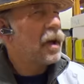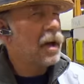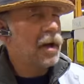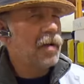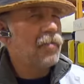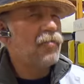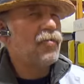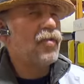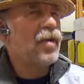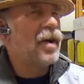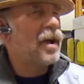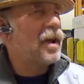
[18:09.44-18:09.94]

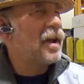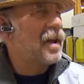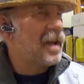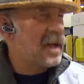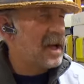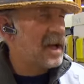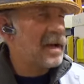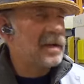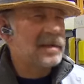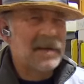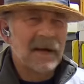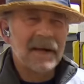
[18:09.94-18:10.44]
It
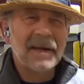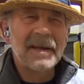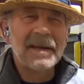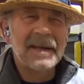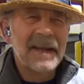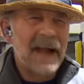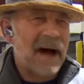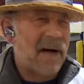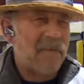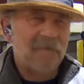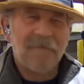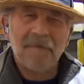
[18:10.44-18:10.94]
really is a
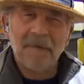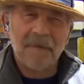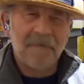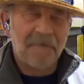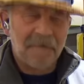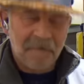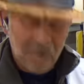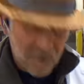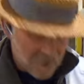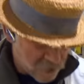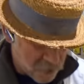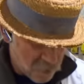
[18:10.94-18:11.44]
lovely
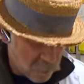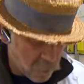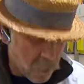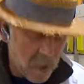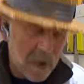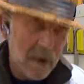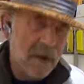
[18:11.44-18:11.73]
fish to